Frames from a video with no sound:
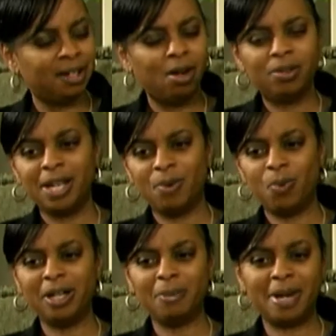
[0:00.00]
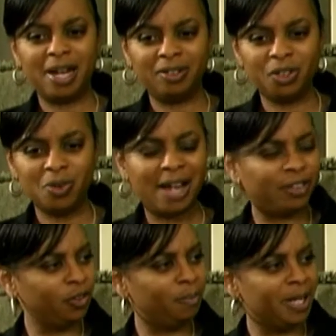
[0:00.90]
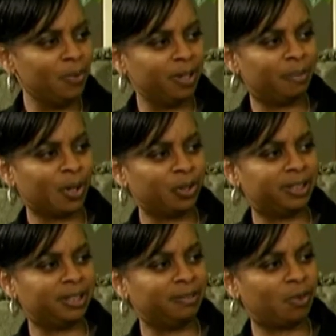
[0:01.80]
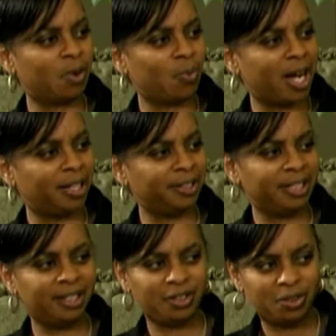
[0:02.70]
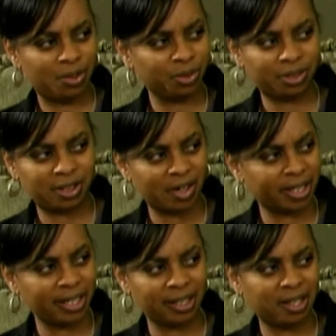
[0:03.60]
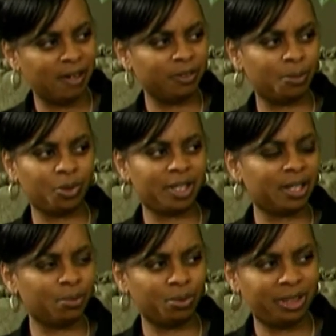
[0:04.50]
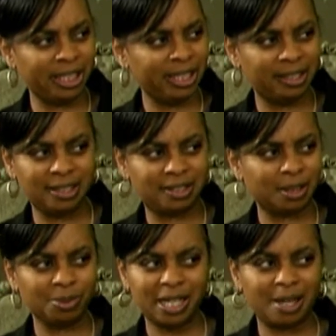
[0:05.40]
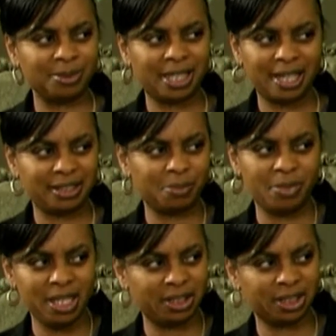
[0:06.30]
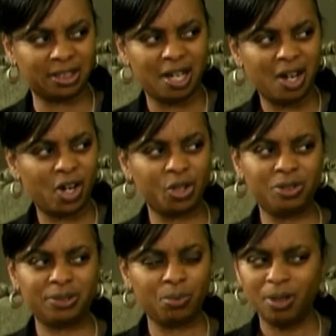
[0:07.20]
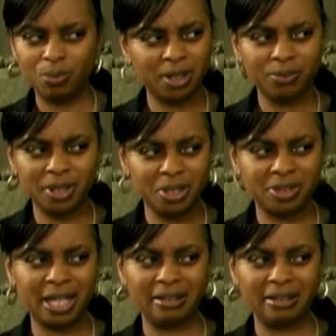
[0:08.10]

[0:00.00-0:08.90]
Okay, well, what about, after you've been with a person for a while and then, you start getting comfortable, you get a routine, and sometimes that diminishes. What do you say